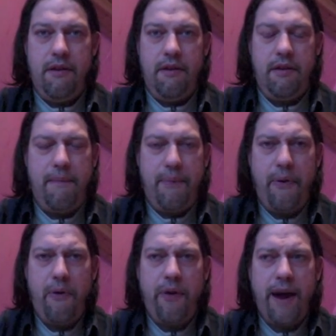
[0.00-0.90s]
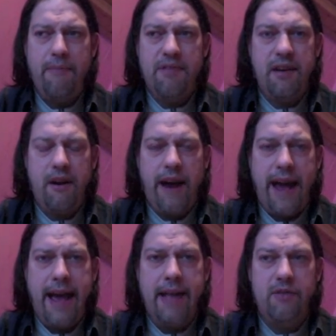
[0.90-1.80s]
the programs in our
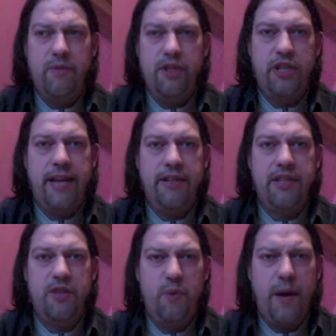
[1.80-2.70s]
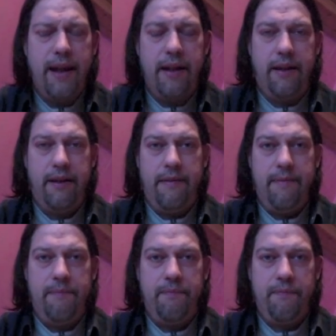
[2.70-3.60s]
heads will change as well.
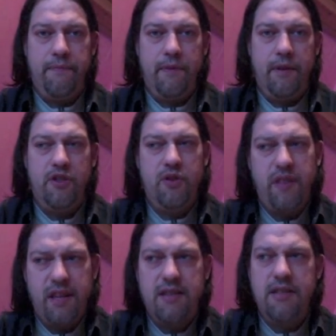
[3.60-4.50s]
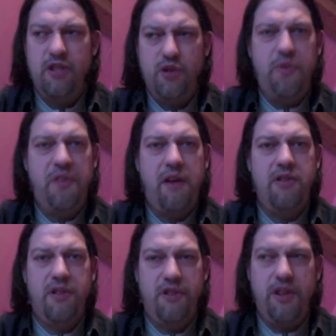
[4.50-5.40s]
So this is
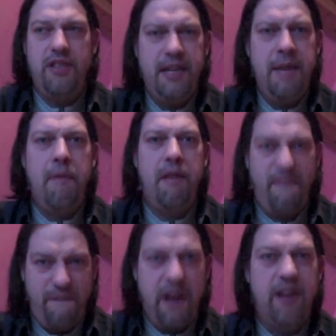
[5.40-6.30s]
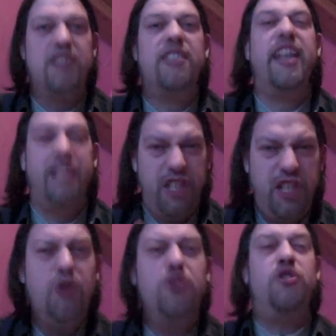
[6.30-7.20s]
2013, motherfuckers, get
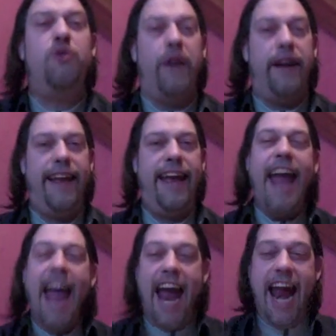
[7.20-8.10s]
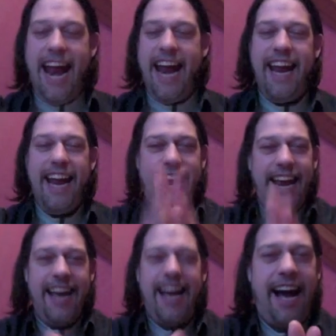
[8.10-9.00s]
used to it.
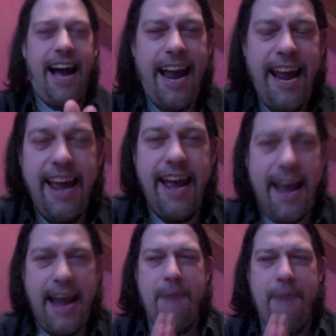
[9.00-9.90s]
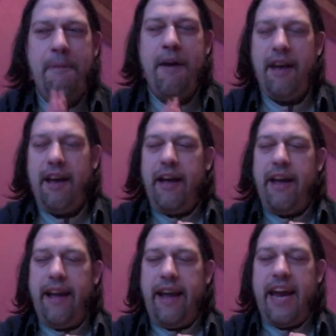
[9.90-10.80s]
I am
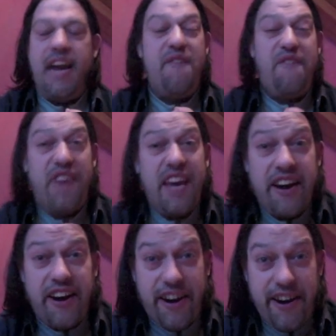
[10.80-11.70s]
in fear.